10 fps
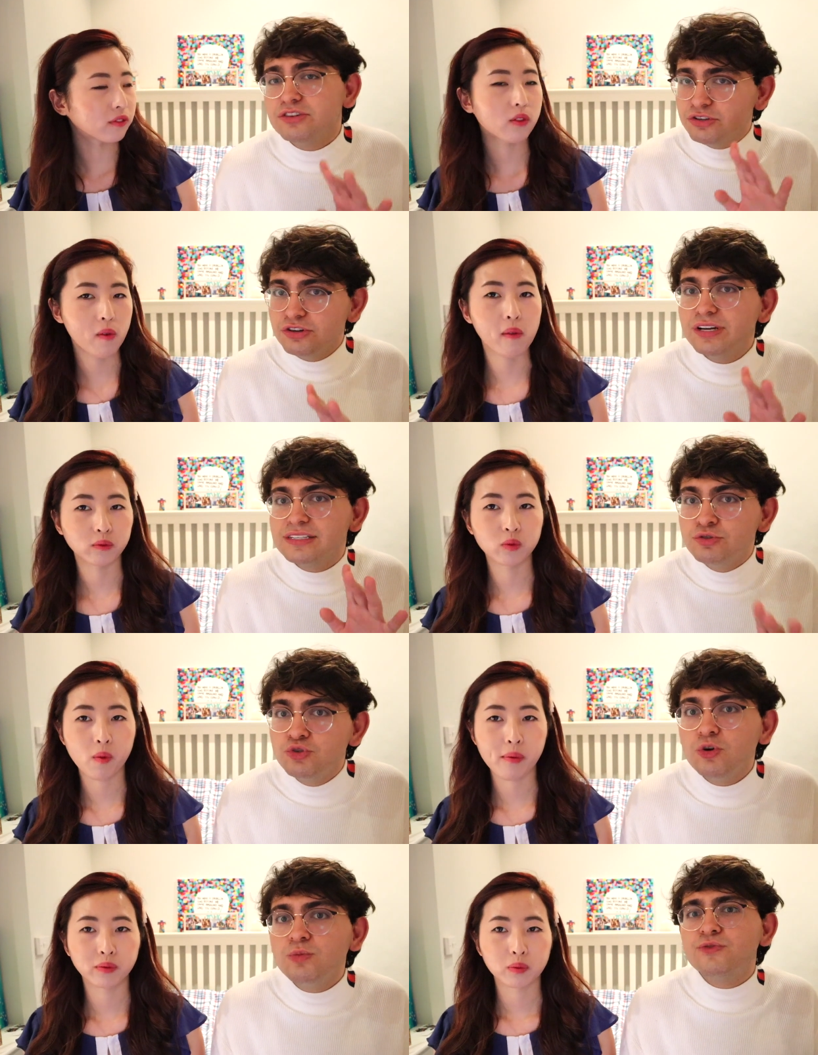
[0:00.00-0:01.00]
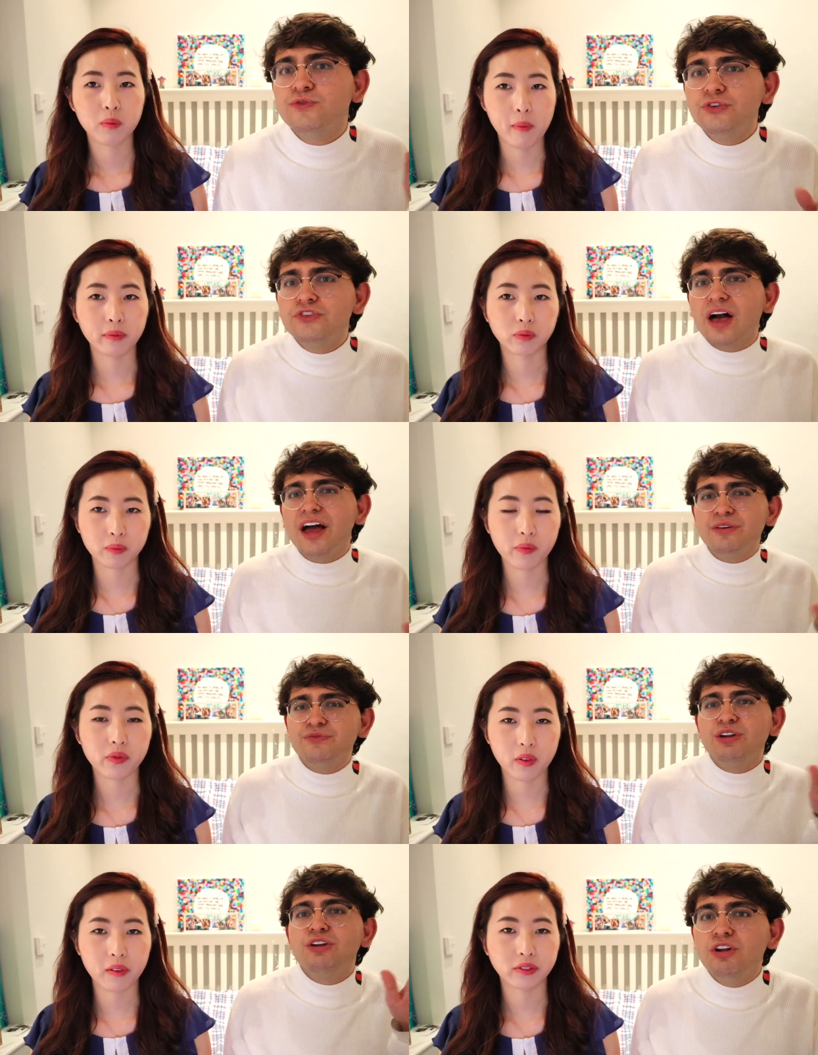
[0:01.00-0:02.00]
Speaker 1: you know, it's normal for you to kind of
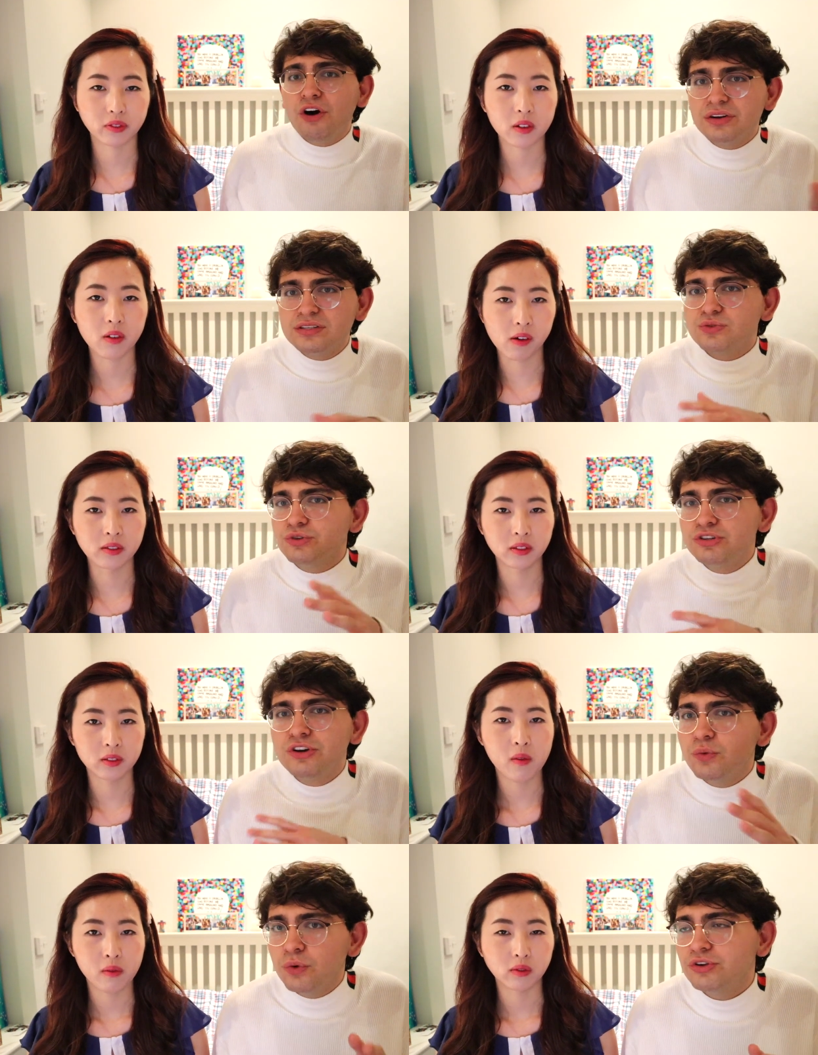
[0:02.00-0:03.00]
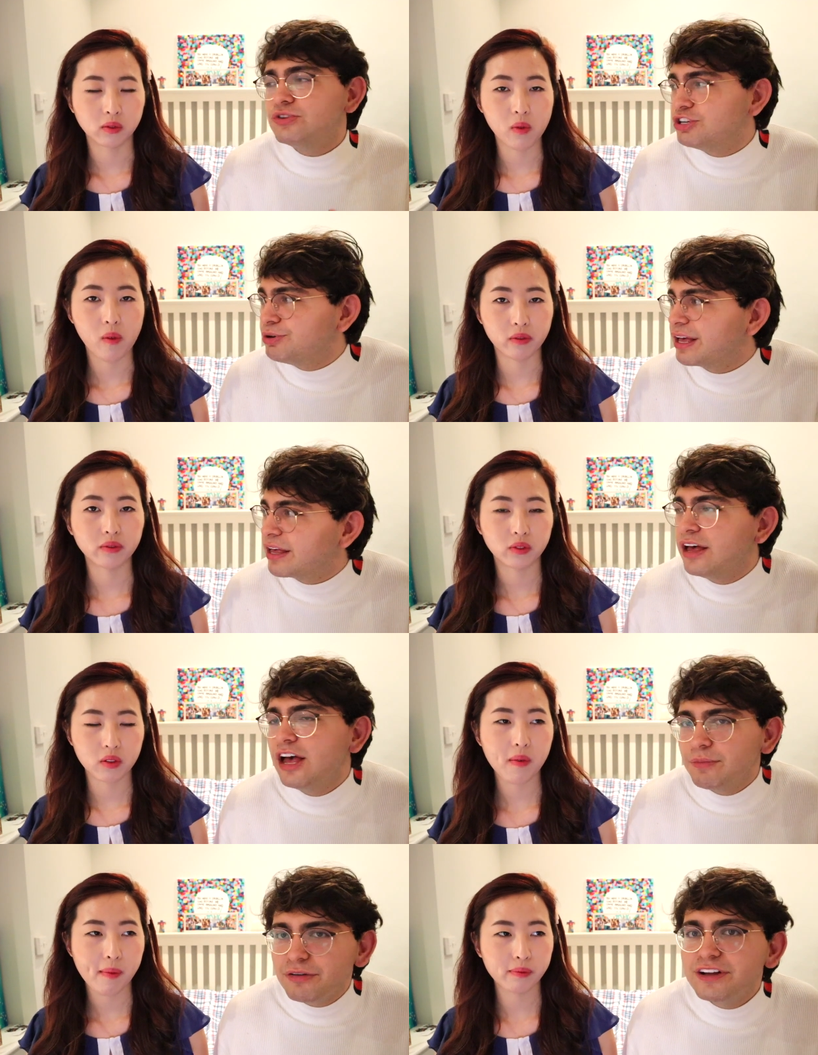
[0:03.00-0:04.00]
feel lost or you don't know what you're doing.
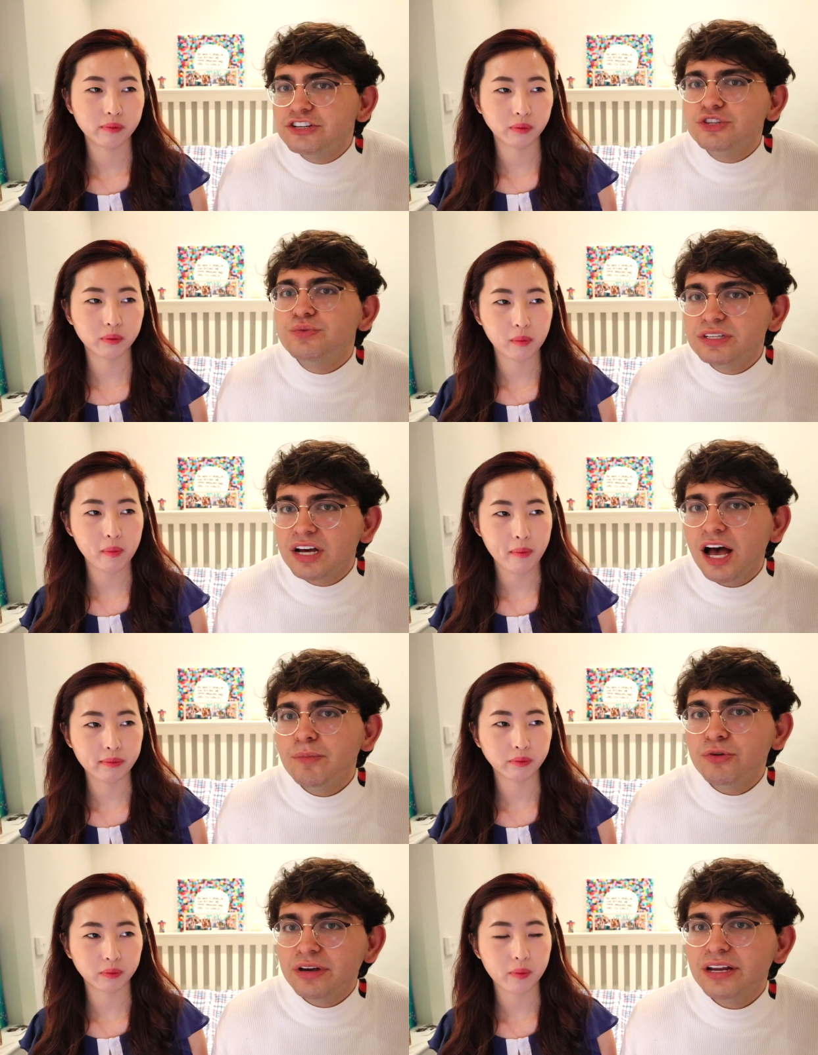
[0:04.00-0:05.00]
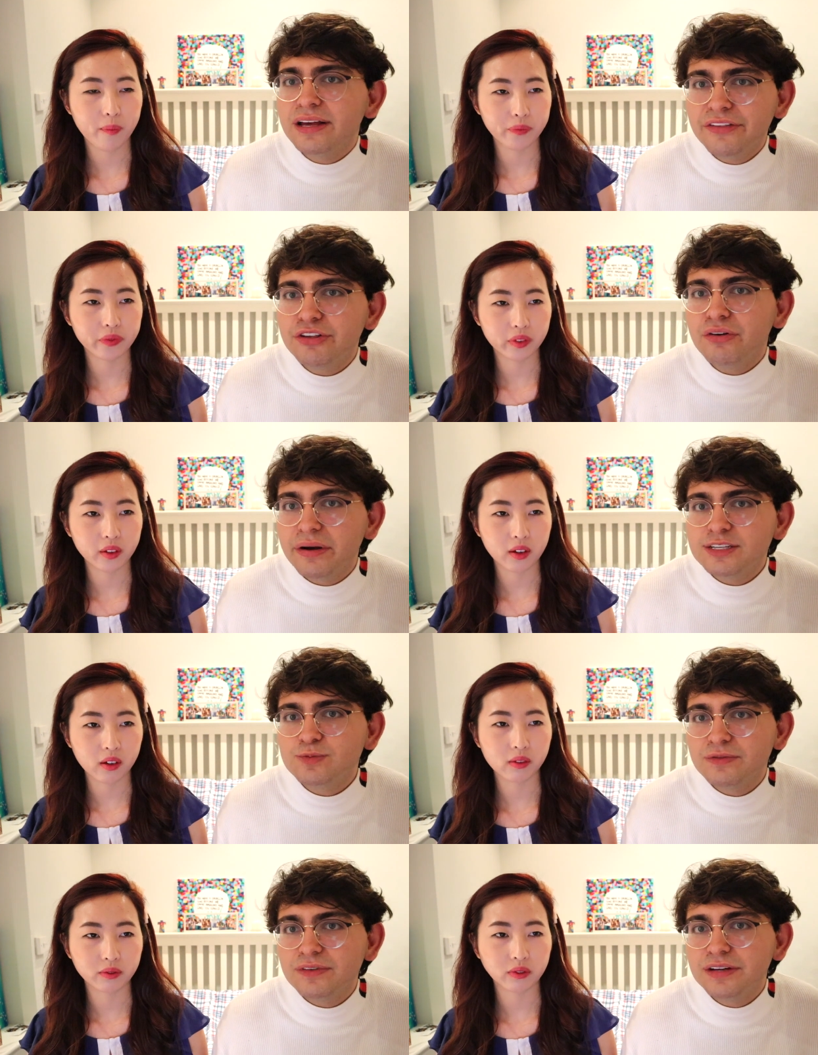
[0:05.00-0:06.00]
But eventually, with time, you're going to get the grasp
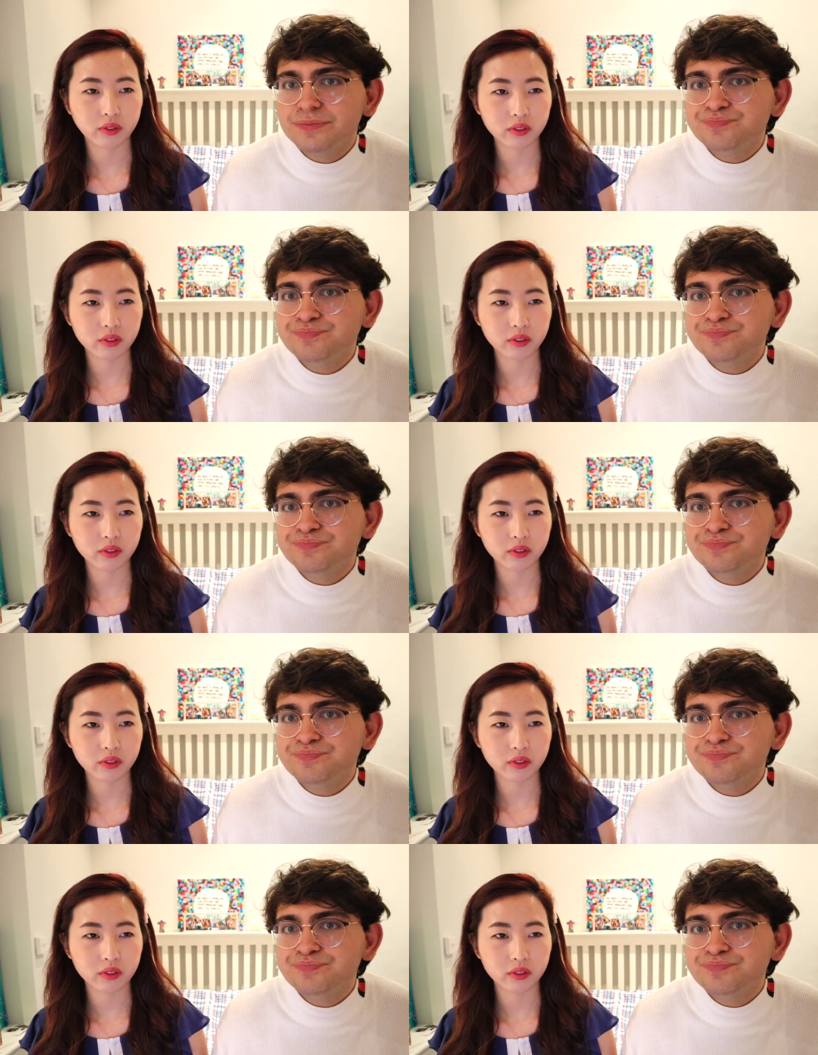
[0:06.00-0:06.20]
of it.